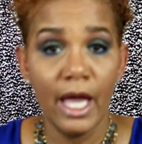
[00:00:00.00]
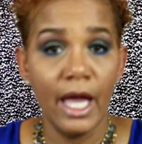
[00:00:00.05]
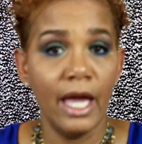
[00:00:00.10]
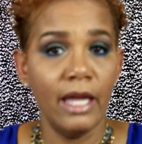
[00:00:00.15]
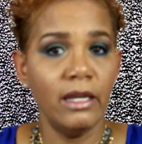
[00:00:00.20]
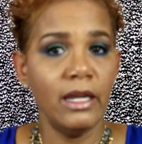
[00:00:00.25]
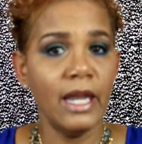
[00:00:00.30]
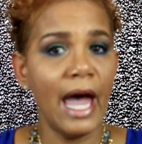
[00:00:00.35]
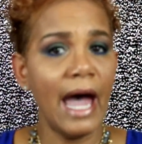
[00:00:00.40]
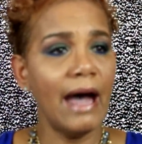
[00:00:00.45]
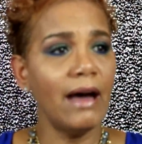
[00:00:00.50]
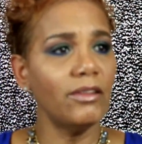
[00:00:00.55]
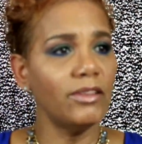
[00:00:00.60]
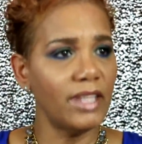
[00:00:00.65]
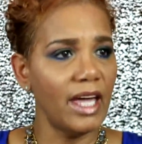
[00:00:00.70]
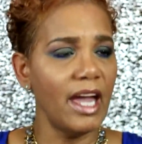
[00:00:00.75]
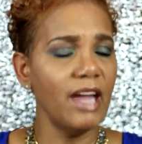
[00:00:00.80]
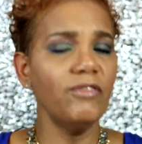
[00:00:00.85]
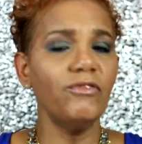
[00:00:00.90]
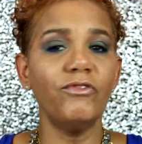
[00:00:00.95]
and now
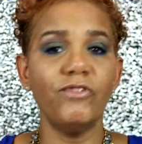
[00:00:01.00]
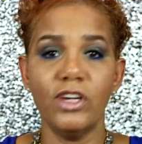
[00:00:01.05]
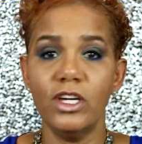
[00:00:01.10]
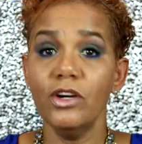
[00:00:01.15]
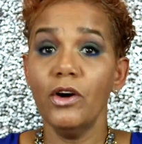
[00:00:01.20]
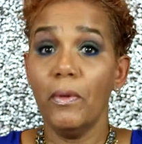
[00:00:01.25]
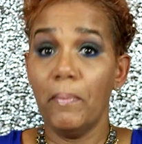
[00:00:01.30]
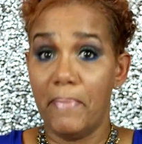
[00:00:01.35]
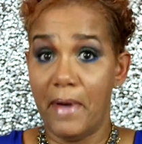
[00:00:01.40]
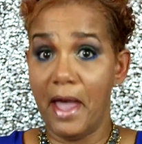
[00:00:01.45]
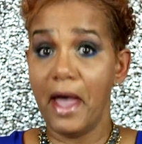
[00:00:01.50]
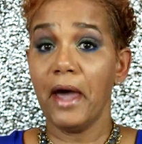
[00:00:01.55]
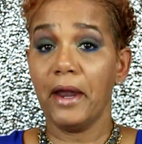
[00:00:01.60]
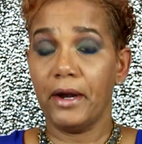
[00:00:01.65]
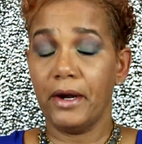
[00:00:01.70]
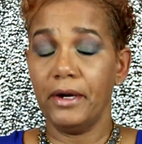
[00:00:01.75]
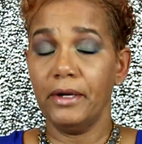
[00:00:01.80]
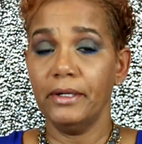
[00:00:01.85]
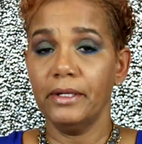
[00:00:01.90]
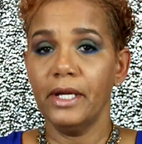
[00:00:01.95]
they feel
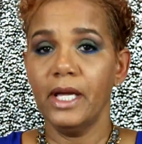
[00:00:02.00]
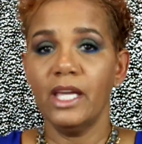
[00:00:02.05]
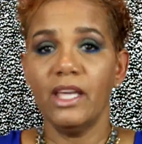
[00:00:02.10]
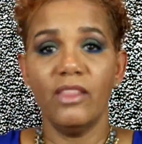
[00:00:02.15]
better